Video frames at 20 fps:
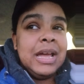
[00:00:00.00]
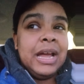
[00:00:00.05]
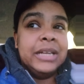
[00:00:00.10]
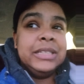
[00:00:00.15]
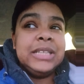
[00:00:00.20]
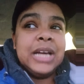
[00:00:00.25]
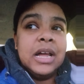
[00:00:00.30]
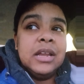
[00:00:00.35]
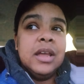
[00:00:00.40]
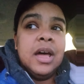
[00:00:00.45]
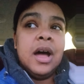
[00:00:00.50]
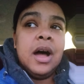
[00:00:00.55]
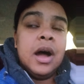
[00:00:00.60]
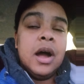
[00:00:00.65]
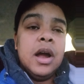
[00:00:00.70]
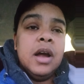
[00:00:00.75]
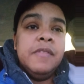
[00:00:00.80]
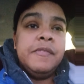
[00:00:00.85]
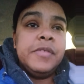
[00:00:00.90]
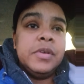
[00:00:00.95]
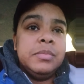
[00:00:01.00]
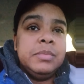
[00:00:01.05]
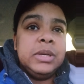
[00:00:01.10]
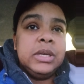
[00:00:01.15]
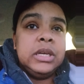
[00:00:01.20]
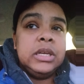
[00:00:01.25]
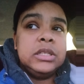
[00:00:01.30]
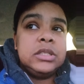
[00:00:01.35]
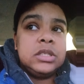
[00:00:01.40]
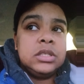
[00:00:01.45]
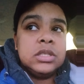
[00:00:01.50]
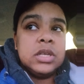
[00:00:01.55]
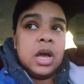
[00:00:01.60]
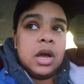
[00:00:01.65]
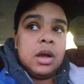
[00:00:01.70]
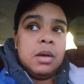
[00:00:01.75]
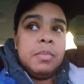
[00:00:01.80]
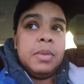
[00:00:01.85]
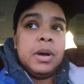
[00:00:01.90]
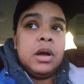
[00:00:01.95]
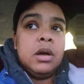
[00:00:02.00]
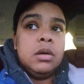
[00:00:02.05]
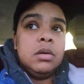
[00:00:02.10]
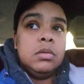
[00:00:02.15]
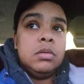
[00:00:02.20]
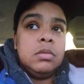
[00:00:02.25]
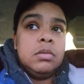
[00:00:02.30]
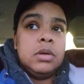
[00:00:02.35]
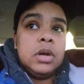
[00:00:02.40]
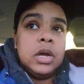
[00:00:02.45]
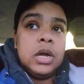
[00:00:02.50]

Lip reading: it's kind of hard for me to talk about